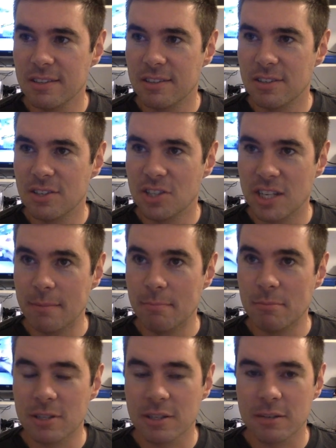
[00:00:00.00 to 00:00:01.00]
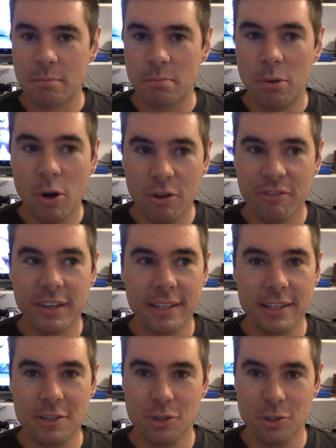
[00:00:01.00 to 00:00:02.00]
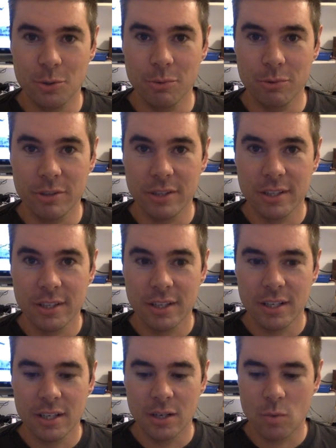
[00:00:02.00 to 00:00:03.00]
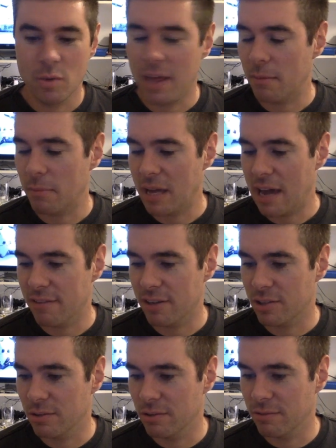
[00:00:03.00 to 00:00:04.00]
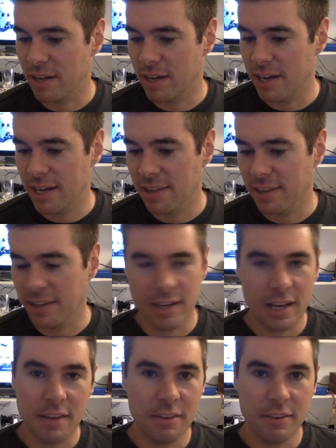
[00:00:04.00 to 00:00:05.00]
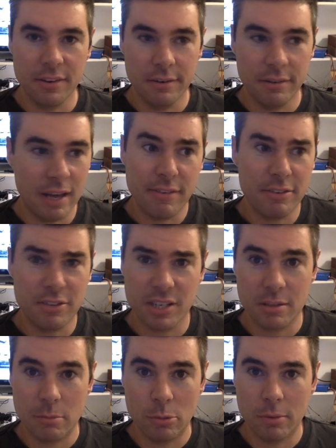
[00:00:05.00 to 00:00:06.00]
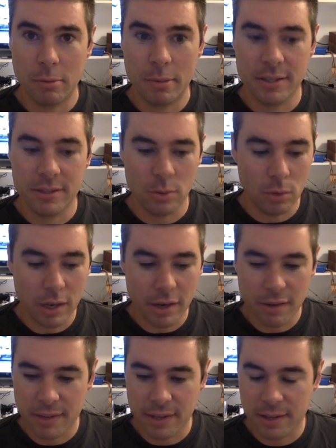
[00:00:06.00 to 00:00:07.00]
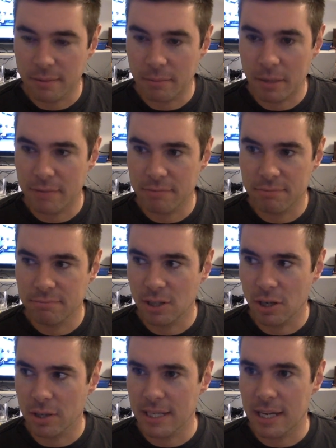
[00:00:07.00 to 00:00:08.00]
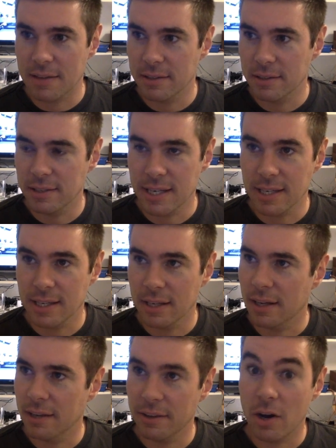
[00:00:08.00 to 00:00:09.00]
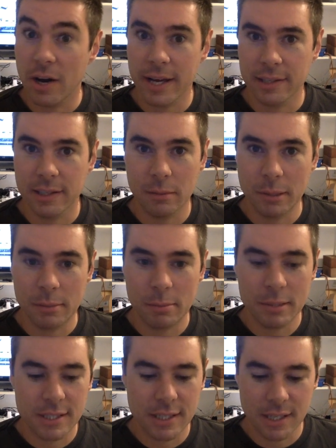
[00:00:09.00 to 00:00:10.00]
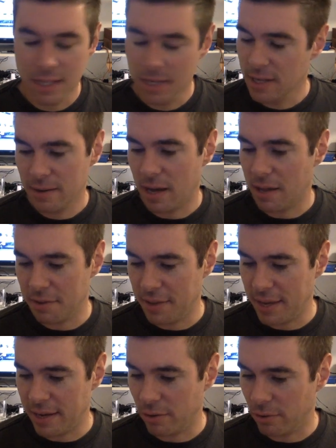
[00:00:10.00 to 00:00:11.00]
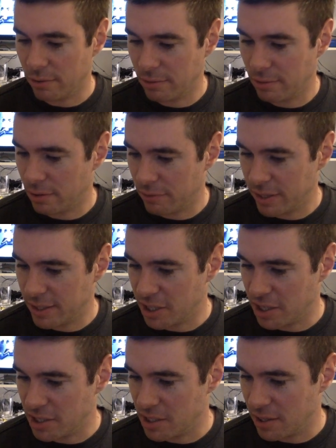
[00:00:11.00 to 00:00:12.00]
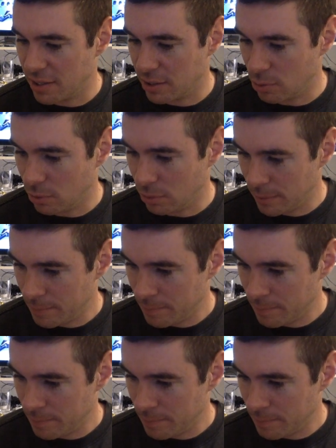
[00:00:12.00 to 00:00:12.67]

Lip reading: seems perfectly tuned without me having to have done anything other than I haven't even changed the pits at all. I don't think I might have dialed down the I a little bit, but other than that, not really changed anything at all.